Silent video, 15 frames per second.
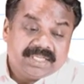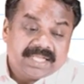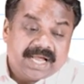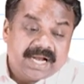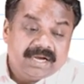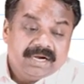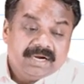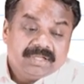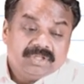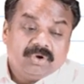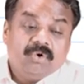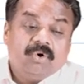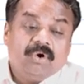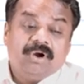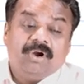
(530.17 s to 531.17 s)
that the
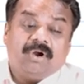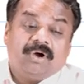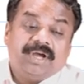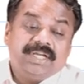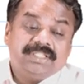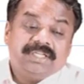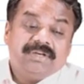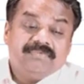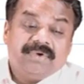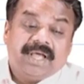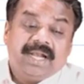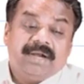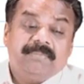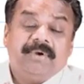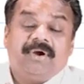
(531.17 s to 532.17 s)
whole law is
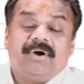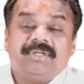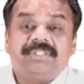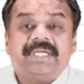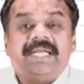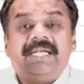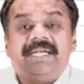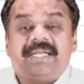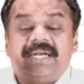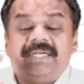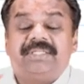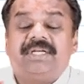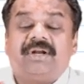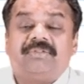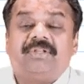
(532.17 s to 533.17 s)
invalid because the
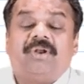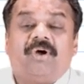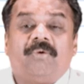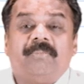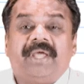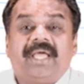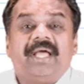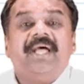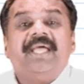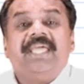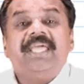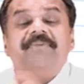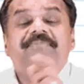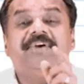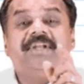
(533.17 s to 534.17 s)
intention of the lawmaker.
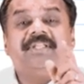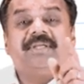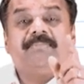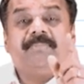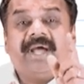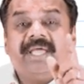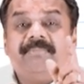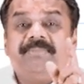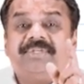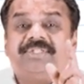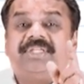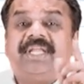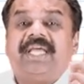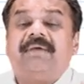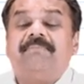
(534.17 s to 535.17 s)
If it is a by
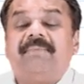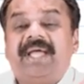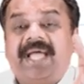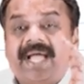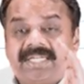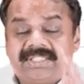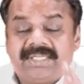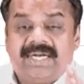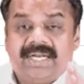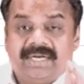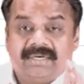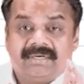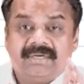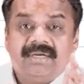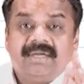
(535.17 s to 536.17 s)
mistake, by
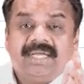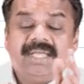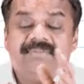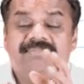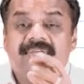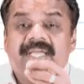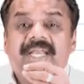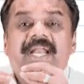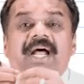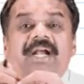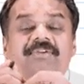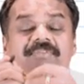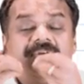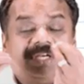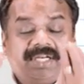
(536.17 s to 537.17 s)
accident, if
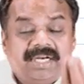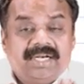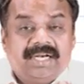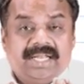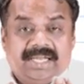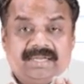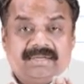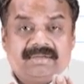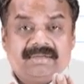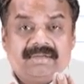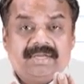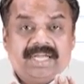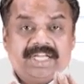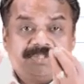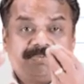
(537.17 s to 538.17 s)
inadvertently,
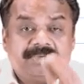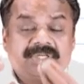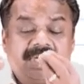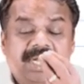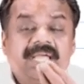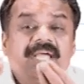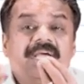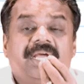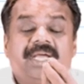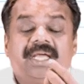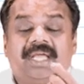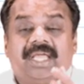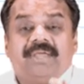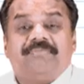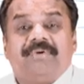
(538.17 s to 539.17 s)
especially
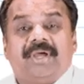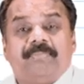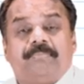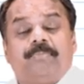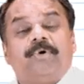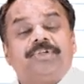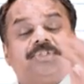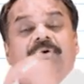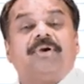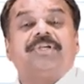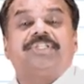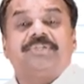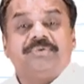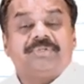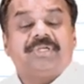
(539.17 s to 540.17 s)
if a
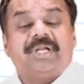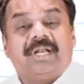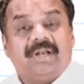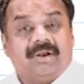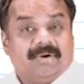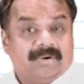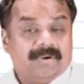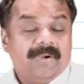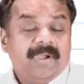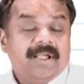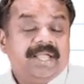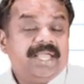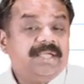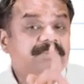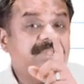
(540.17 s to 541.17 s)
post-constitutional law,
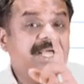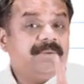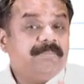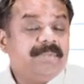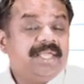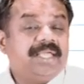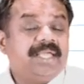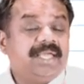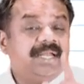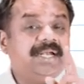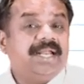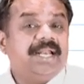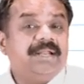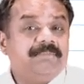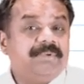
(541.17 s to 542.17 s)
if they are making it
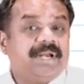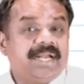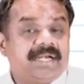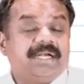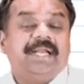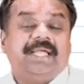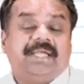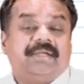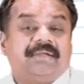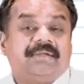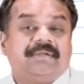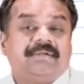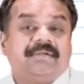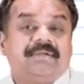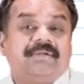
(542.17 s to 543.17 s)
deliberately,
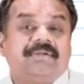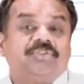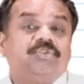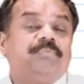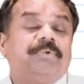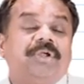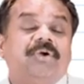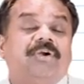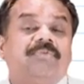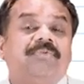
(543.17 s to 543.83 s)
Supreme Court